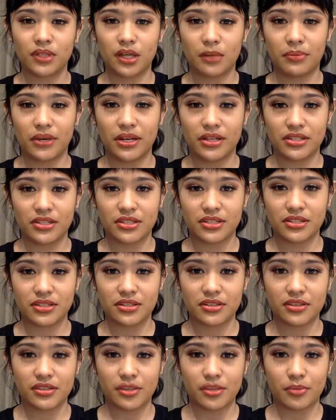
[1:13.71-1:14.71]
compared to
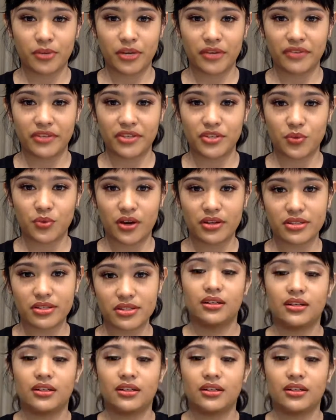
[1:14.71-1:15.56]
the previous ones.